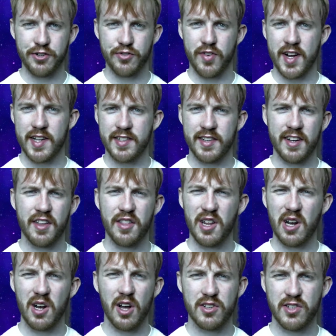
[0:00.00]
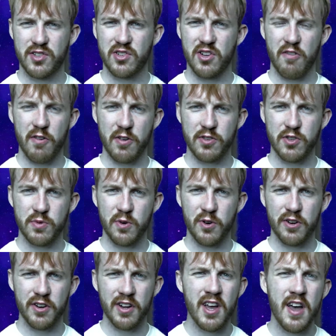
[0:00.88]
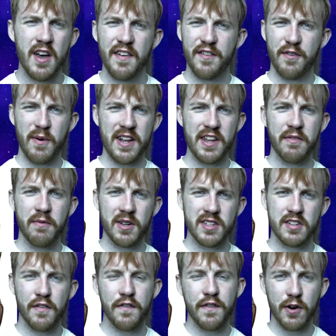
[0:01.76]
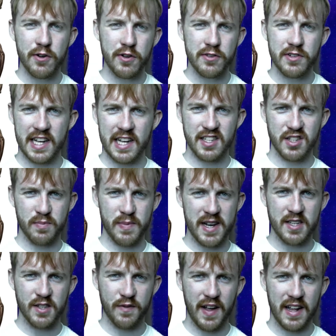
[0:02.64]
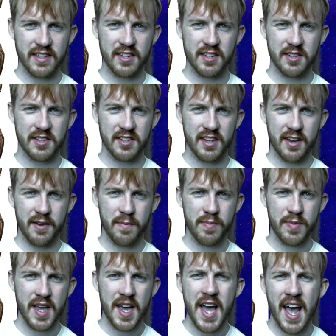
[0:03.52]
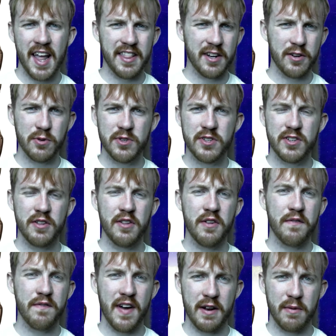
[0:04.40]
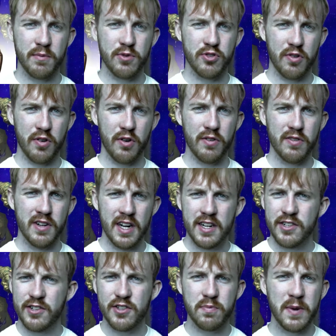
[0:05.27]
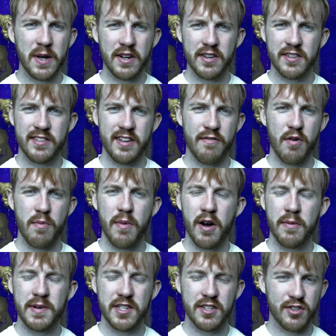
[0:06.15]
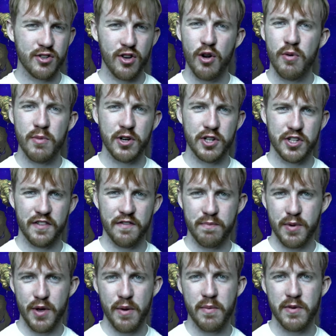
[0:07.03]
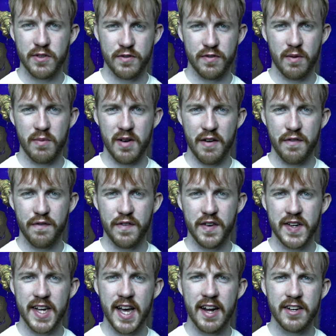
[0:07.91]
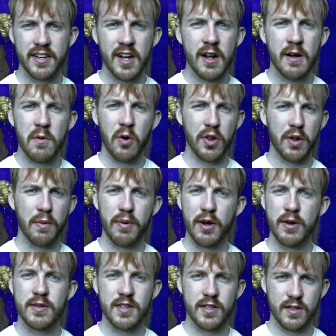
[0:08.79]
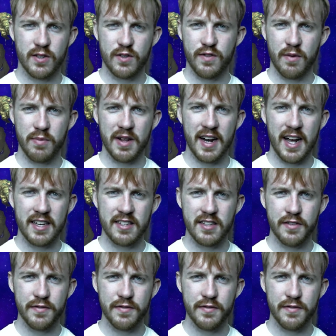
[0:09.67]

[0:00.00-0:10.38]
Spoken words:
rating are the Lost Sorrowsworn, for when you want to feel your Space fantasy. And then also the Venom Troll, just because they remind me so much of Boomers from Left 4 Dead, or the Bloaters from The Last of